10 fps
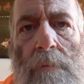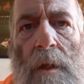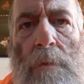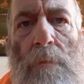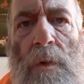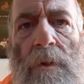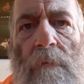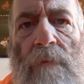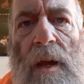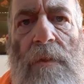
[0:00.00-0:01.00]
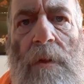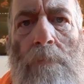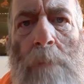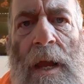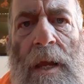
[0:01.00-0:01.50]
People put their faith
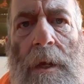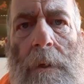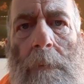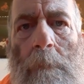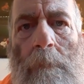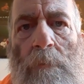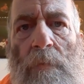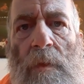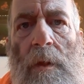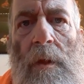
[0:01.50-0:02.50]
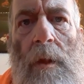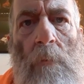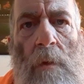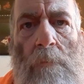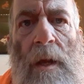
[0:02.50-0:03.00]
in man.
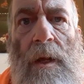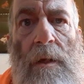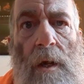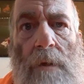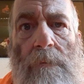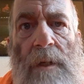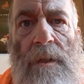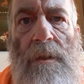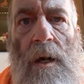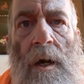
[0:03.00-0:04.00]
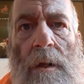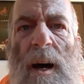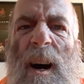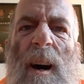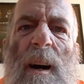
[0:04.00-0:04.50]
And when man contradicts God,
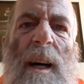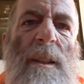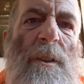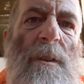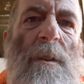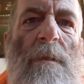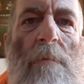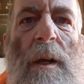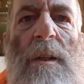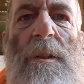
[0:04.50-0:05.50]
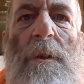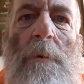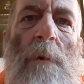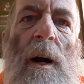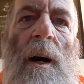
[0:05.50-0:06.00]
oh, that's just
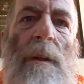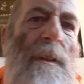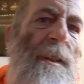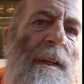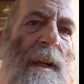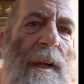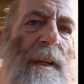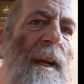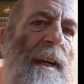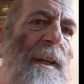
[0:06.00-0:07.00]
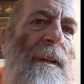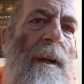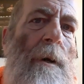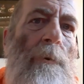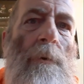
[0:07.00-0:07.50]
minuscule. God's silly. He didn't
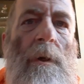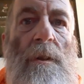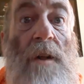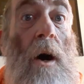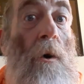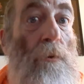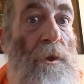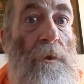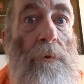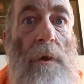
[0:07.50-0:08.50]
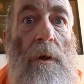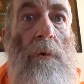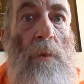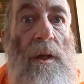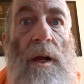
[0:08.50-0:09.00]
know. It's all you,
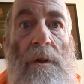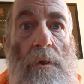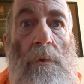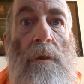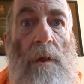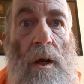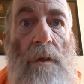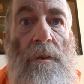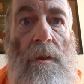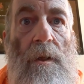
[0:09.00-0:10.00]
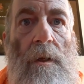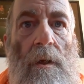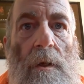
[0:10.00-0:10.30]
though. We got to do it constantly.